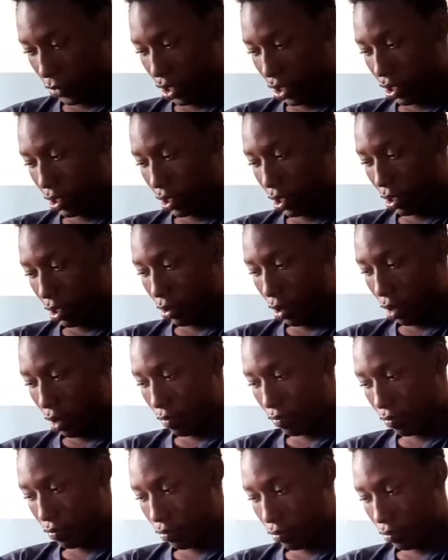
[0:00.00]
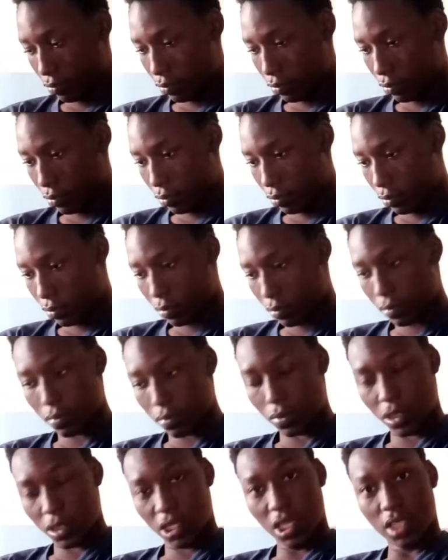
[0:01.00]
Instagram
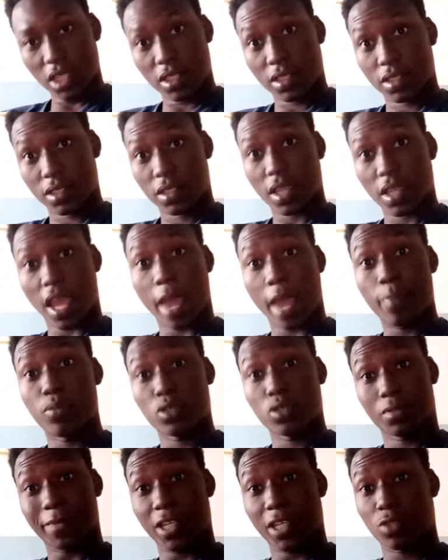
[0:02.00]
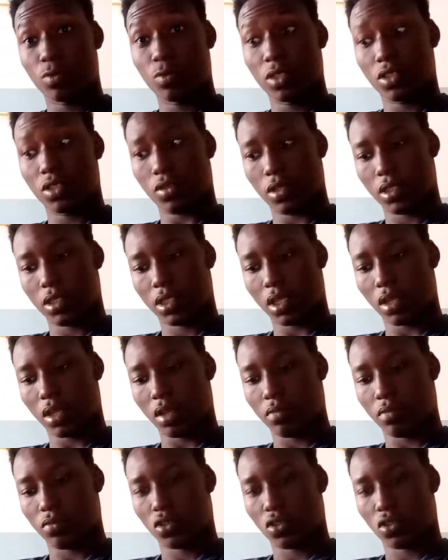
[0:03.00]
Yes, I post my tweets on Instagram,